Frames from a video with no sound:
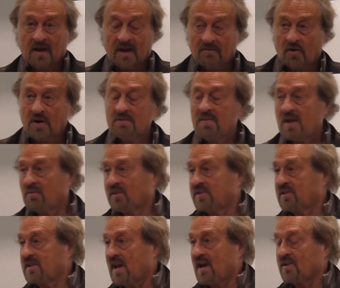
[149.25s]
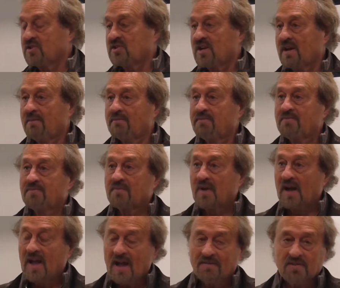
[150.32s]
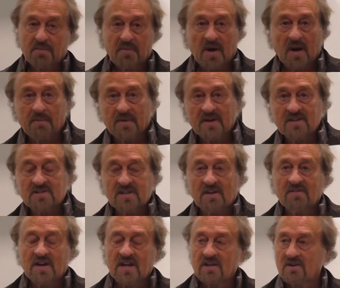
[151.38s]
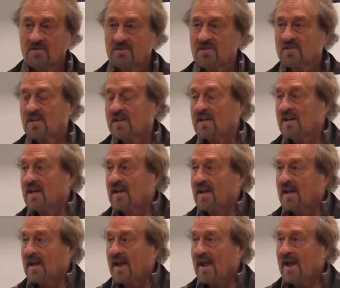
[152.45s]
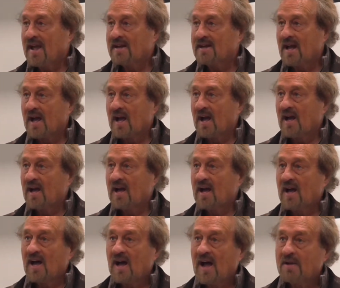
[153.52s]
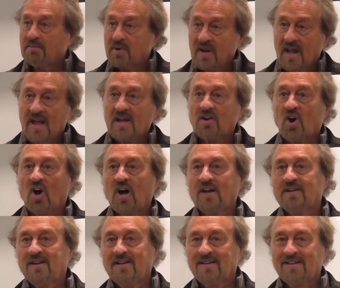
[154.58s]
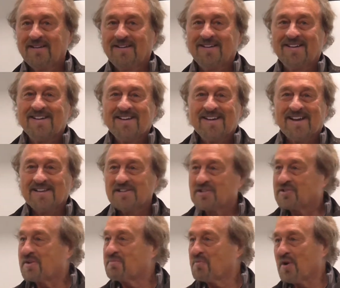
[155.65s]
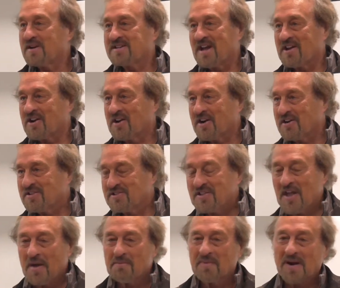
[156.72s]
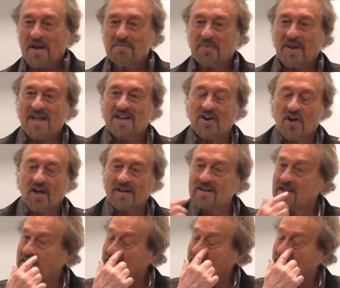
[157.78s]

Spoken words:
I've already met with the township. I have the property, 7 acres, and I plan on, and this could break down at any step, but I plan on